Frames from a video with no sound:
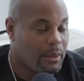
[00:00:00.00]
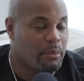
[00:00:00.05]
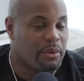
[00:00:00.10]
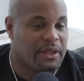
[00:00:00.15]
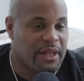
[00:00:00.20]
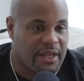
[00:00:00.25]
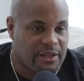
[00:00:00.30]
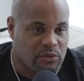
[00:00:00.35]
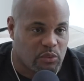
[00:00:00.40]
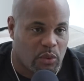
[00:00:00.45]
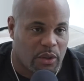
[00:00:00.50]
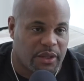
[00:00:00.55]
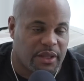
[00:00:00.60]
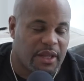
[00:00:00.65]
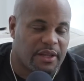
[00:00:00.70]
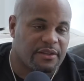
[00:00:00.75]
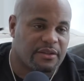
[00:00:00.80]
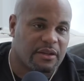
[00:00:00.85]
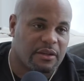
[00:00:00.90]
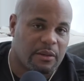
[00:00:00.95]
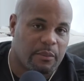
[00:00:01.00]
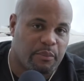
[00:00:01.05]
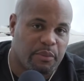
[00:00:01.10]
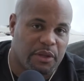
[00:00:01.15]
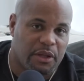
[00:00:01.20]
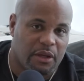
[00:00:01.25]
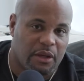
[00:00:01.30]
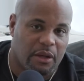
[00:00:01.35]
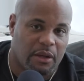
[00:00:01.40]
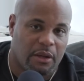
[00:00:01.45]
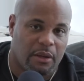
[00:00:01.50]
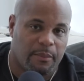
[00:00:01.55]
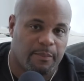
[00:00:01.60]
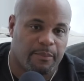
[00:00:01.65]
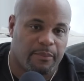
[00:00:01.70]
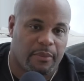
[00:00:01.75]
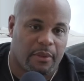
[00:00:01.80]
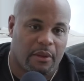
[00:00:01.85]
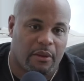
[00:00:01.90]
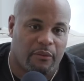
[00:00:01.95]
But that's one that's gonna be
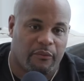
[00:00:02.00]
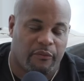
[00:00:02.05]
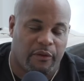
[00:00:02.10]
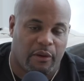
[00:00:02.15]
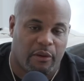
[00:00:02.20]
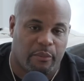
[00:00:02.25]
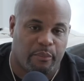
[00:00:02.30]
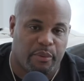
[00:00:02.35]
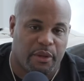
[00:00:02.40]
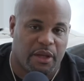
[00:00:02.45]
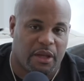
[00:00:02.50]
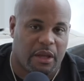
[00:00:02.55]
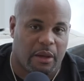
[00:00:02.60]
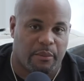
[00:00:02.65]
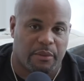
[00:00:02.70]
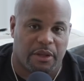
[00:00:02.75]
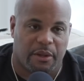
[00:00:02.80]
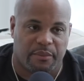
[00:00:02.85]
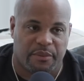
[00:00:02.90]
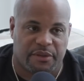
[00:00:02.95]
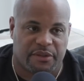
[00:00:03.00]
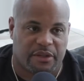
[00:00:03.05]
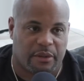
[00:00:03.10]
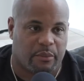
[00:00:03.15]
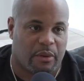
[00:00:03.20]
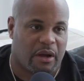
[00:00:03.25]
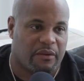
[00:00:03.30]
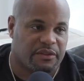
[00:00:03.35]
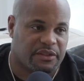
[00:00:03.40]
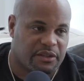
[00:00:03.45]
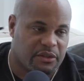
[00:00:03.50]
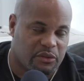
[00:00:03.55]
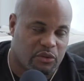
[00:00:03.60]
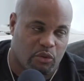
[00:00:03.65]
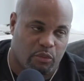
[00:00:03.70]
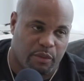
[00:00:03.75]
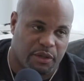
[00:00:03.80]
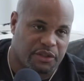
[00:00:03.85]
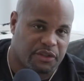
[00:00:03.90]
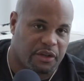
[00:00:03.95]
very big coming up this summer. Obviously, there's a
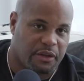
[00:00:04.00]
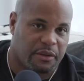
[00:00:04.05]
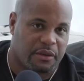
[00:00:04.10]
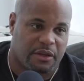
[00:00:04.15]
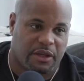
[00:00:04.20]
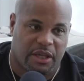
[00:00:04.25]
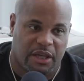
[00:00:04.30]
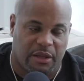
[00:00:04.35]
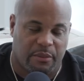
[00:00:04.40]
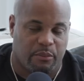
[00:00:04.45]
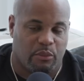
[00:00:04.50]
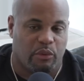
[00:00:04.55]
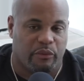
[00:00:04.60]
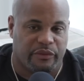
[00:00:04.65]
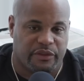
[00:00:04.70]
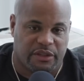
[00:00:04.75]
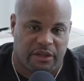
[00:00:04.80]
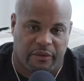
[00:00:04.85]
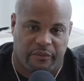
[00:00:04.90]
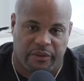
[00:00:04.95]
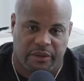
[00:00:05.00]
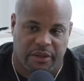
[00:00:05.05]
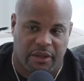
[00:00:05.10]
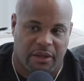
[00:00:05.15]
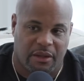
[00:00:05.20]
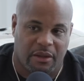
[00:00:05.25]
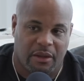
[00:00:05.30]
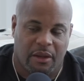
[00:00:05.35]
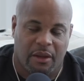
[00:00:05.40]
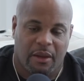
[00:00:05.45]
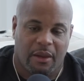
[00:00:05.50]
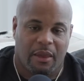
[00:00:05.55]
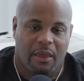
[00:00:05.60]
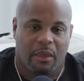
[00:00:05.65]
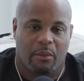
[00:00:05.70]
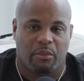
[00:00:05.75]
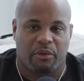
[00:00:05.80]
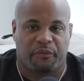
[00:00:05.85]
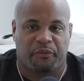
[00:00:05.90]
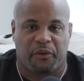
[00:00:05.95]
whole bunch of other kid movies and everything.
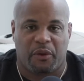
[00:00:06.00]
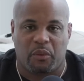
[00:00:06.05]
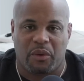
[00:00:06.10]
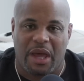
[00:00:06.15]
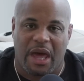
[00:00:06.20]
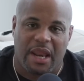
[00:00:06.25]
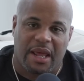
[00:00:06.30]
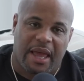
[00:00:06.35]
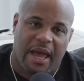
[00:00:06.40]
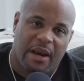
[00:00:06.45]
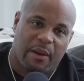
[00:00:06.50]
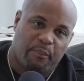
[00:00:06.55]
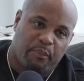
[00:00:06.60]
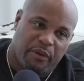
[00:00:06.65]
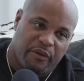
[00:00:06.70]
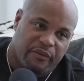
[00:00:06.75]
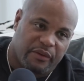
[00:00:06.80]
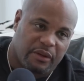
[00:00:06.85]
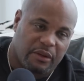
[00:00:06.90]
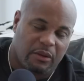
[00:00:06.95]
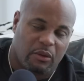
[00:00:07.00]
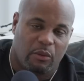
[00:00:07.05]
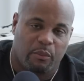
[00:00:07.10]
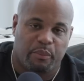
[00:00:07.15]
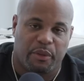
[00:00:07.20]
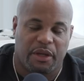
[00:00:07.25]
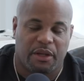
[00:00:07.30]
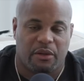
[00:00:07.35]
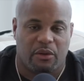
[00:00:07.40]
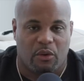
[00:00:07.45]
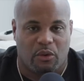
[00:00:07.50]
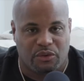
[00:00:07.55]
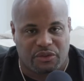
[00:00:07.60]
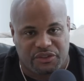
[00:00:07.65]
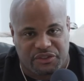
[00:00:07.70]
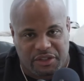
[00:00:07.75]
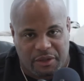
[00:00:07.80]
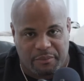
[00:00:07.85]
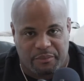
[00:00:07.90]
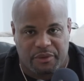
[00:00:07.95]
But Fred, we gotta kind of pivot a little bit, go to
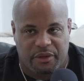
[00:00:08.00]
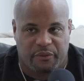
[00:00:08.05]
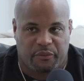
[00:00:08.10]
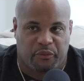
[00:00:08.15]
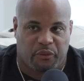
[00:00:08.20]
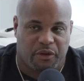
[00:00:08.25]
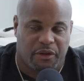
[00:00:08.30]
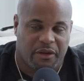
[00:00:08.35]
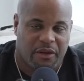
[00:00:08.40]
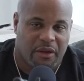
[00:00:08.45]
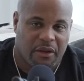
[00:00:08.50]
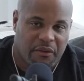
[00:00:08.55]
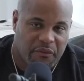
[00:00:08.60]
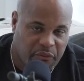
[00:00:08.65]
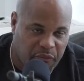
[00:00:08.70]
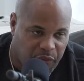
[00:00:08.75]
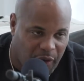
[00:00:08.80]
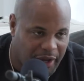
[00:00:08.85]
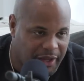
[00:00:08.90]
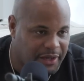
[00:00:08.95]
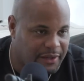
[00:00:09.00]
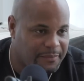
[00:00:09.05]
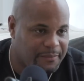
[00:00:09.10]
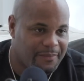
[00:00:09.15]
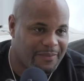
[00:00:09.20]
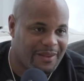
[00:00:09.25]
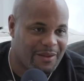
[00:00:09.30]
something different, fighting.